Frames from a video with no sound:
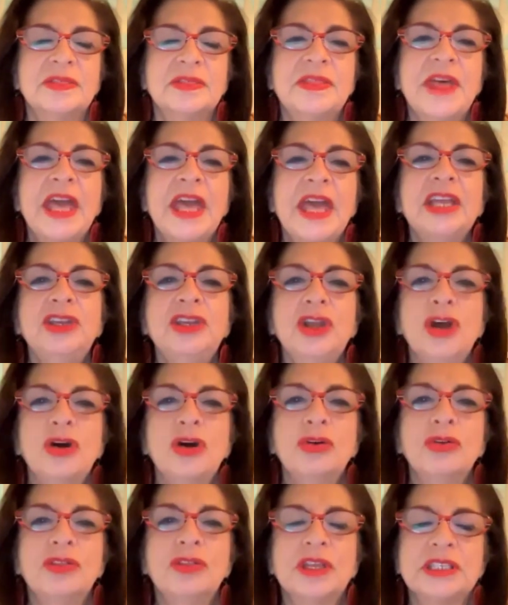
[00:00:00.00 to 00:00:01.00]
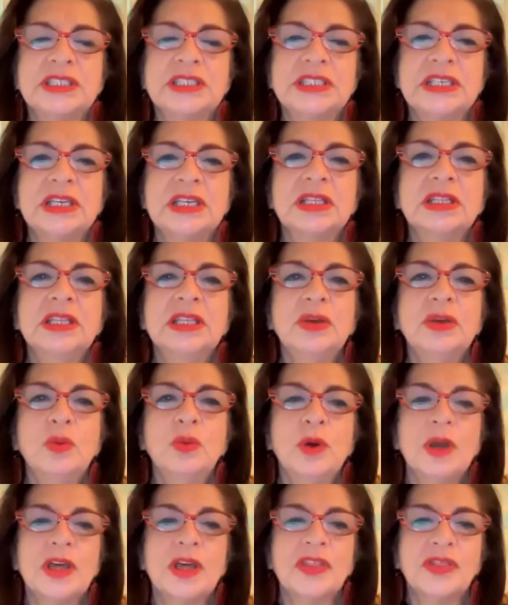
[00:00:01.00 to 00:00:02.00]
they know that dealing
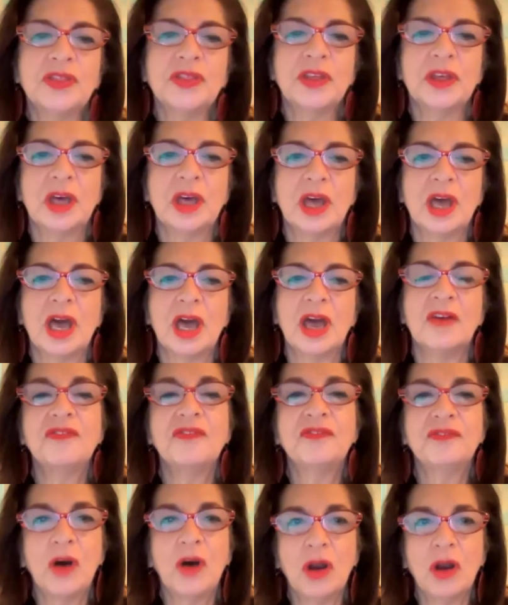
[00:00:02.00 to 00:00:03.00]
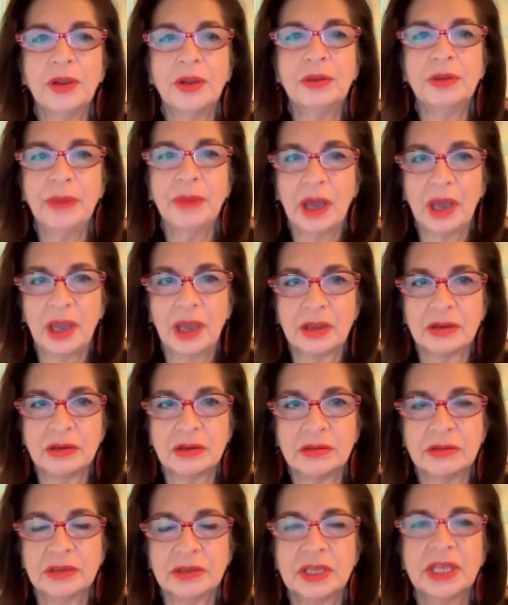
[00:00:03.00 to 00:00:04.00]
with a foreign
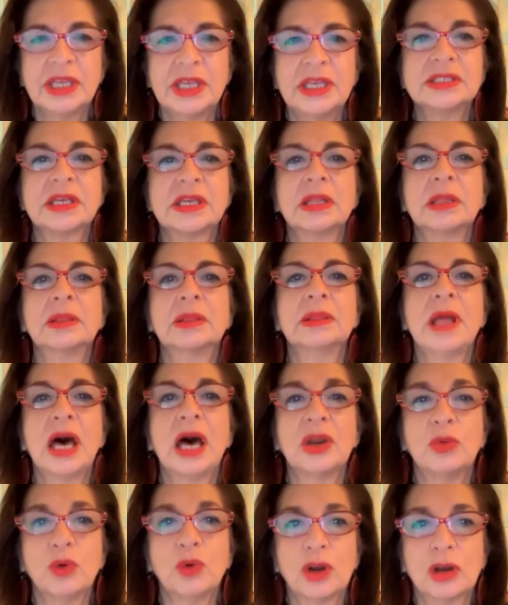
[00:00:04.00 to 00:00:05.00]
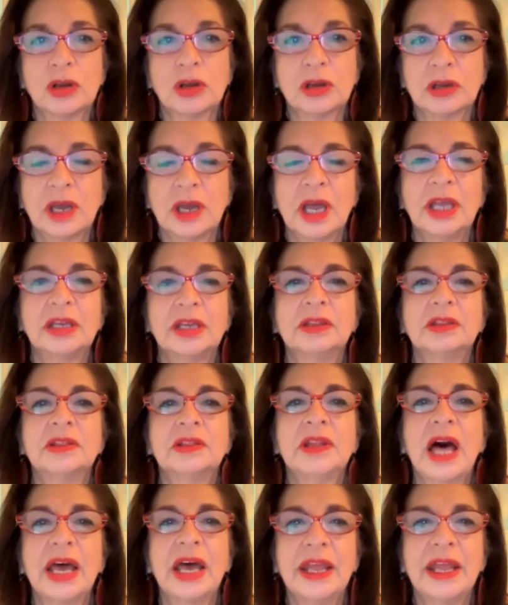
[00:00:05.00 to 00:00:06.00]
buyer is a lot of work and a
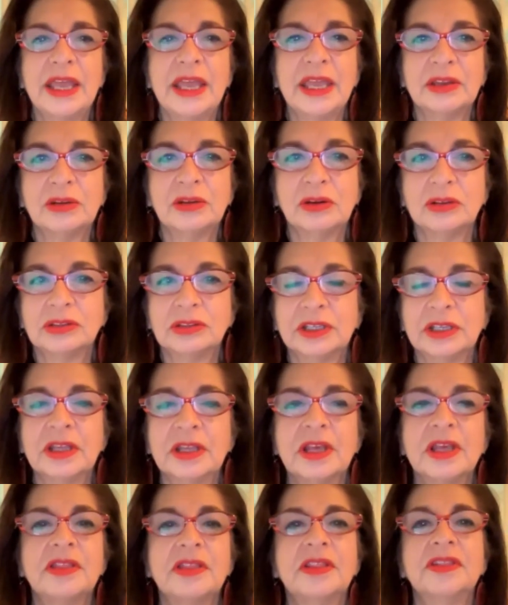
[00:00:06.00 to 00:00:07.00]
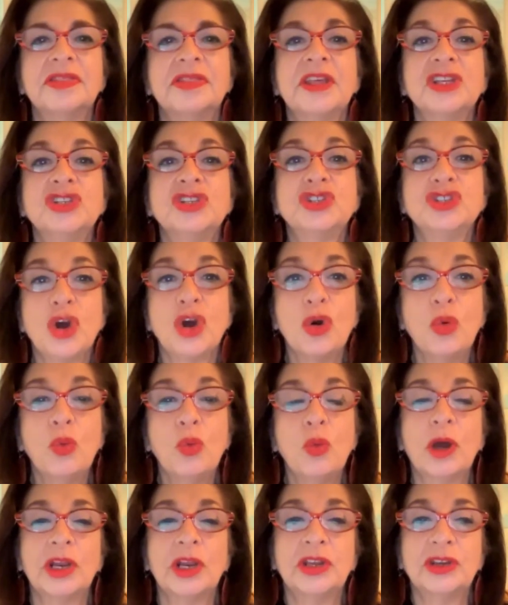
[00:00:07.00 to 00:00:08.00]
lot of handholding that they don't
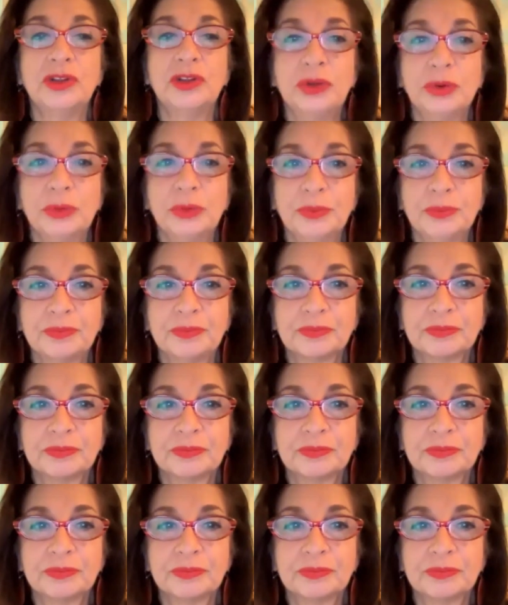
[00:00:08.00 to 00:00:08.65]
want to do.